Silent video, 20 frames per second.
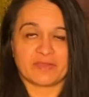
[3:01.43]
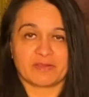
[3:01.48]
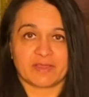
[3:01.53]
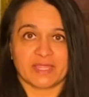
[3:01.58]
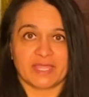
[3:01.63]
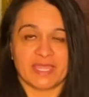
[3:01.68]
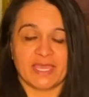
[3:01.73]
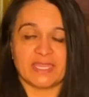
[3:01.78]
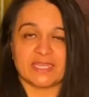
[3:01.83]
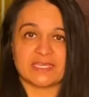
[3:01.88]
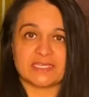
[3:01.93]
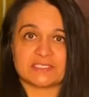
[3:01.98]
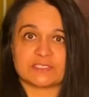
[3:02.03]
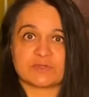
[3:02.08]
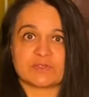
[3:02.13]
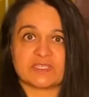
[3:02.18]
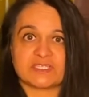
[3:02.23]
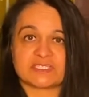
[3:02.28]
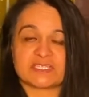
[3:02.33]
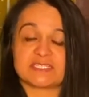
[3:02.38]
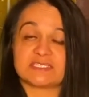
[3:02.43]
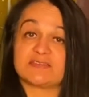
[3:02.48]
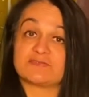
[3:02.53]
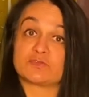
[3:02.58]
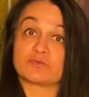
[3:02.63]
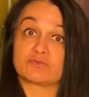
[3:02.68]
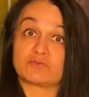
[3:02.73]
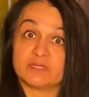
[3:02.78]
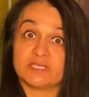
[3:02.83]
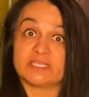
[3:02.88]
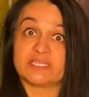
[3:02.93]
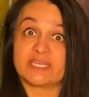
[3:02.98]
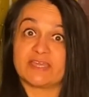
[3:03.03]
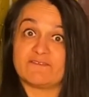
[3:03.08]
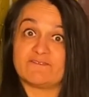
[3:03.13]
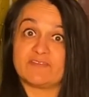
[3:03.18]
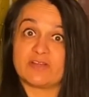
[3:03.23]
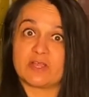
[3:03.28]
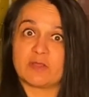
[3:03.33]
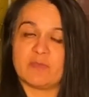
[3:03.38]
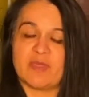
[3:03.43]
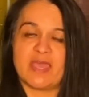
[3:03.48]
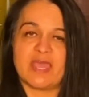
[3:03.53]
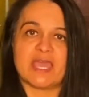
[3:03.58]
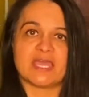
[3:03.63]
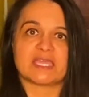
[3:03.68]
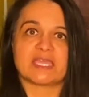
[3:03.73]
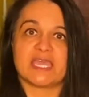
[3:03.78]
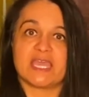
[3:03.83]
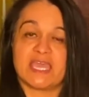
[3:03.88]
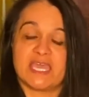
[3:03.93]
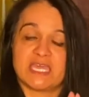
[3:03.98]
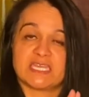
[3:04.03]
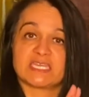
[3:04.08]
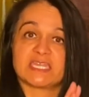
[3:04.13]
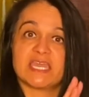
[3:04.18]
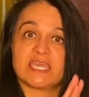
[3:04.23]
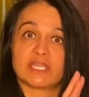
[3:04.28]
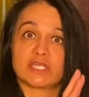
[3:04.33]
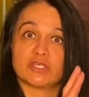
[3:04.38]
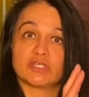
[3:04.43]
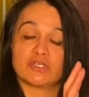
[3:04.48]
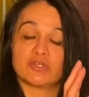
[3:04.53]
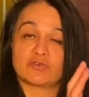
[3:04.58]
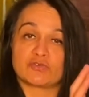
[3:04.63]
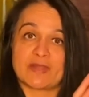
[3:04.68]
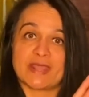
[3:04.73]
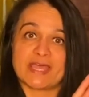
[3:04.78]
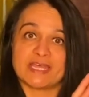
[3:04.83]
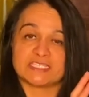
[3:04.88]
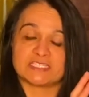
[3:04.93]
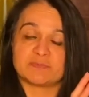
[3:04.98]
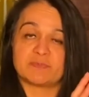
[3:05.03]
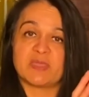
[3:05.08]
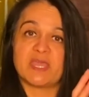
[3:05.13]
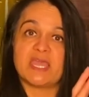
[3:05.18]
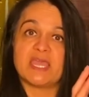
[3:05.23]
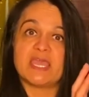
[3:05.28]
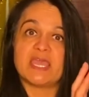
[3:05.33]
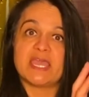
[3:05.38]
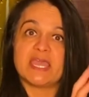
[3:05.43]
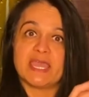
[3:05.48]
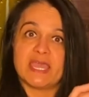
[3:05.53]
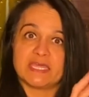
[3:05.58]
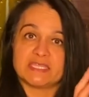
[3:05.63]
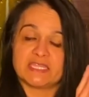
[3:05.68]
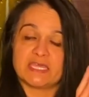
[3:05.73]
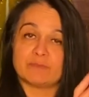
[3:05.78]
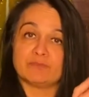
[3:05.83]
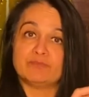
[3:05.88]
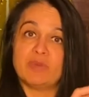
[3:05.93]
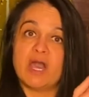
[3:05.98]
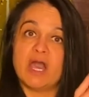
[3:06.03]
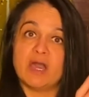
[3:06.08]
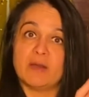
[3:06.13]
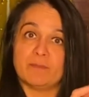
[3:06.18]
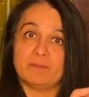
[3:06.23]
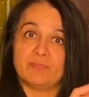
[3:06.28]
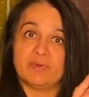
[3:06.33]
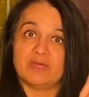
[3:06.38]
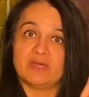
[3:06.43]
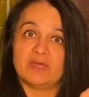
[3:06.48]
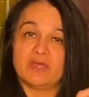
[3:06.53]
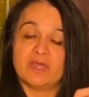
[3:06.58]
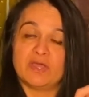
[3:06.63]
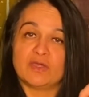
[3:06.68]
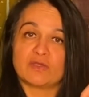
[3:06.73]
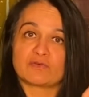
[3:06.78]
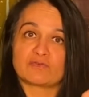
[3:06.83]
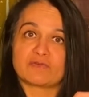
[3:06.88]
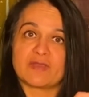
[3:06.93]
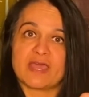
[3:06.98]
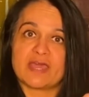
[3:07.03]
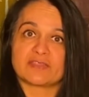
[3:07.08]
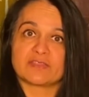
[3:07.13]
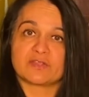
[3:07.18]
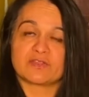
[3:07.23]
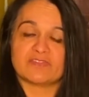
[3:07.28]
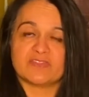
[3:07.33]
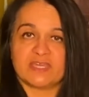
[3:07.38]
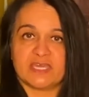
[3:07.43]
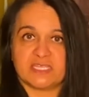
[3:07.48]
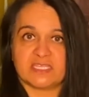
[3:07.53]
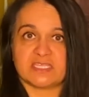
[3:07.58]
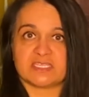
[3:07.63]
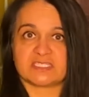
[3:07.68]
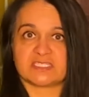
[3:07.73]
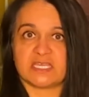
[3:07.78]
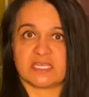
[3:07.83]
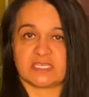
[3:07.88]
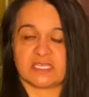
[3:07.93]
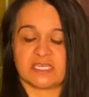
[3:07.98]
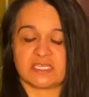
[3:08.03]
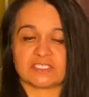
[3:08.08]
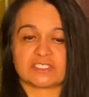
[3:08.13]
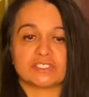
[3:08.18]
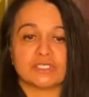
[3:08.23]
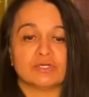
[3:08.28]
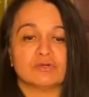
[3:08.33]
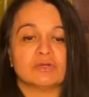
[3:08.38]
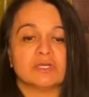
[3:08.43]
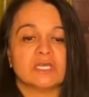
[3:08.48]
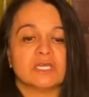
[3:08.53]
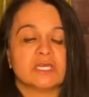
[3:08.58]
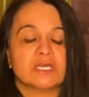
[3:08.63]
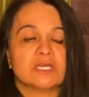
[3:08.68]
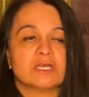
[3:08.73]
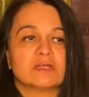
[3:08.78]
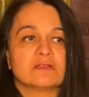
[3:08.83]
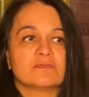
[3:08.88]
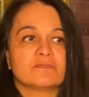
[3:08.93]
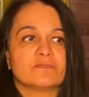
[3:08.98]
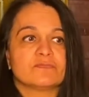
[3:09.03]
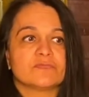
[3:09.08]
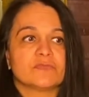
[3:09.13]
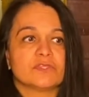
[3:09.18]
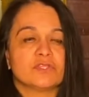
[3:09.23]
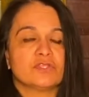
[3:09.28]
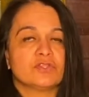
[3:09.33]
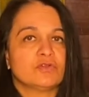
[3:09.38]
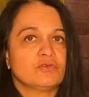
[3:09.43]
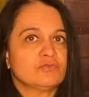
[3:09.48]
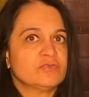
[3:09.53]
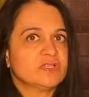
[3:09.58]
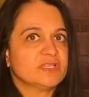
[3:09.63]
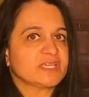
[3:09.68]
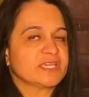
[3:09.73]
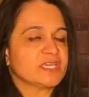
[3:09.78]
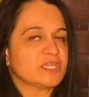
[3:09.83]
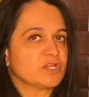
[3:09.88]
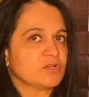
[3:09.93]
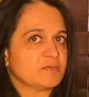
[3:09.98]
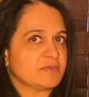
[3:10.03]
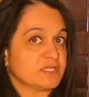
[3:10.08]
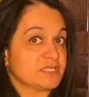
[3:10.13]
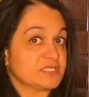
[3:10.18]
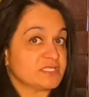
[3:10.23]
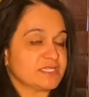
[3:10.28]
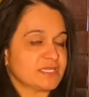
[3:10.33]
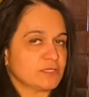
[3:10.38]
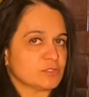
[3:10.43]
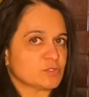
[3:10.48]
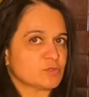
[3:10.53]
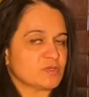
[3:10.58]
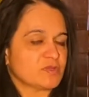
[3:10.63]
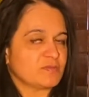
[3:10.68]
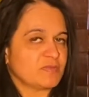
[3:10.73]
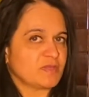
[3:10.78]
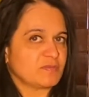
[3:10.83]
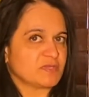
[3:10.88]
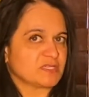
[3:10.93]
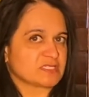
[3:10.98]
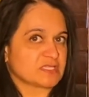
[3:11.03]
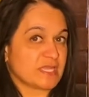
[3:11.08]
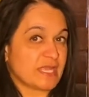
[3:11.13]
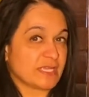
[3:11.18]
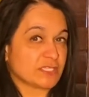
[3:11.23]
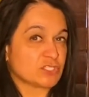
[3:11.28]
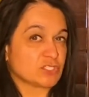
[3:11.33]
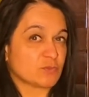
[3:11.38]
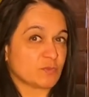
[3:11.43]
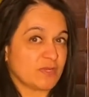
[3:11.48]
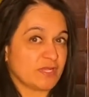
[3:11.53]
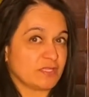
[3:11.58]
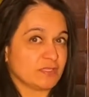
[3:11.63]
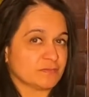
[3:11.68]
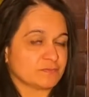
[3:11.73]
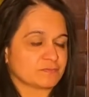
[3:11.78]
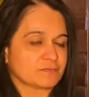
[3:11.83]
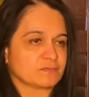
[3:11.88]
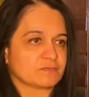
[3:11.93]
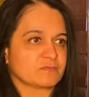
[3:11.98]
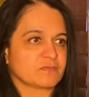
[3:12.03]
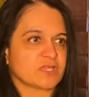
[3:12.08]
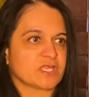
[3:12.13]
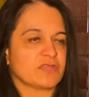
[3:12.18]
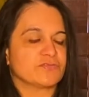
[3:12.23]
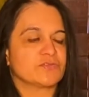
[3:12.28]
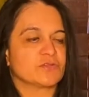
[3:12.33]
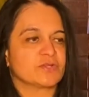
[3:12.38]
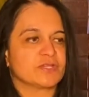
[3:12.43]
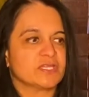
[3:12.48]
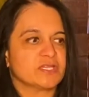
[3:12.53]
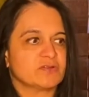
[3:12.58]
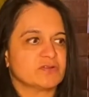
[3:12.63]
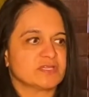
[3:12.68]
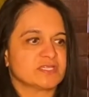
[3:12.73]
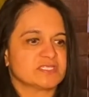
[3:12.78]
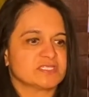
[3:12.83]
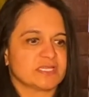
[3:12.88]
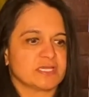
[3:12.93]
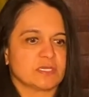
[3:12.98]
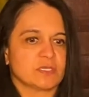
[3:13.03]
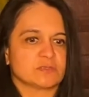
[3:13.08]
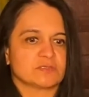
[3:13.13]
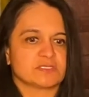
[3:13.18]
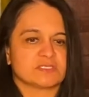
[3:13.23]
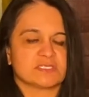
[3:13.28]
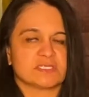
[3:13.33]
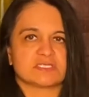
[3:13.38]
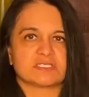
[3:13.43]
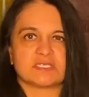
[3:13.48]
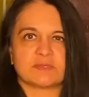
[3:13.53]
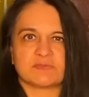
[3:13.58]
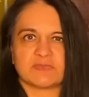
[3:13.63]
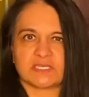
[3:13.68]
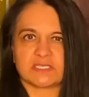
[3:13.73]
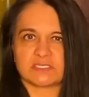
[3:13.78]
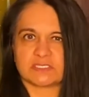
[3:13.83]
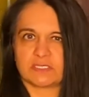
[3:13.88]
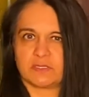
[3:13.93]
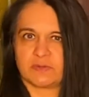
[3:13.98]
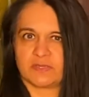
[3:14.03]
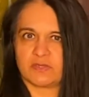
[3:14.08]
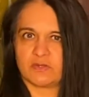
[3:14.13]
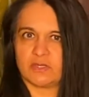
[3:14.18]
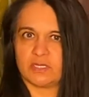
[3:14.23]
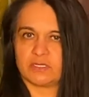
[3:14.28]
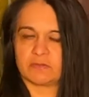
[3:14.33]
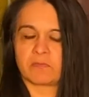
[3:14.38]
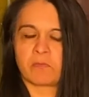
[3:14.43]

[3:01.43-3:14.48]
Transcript: get it. So these guys have to really get far back and get a good grasp and then pump, rather than the sucking. So you don't really hear many sounds when a baby's latched well. If you're hearing sounds, then something's going on.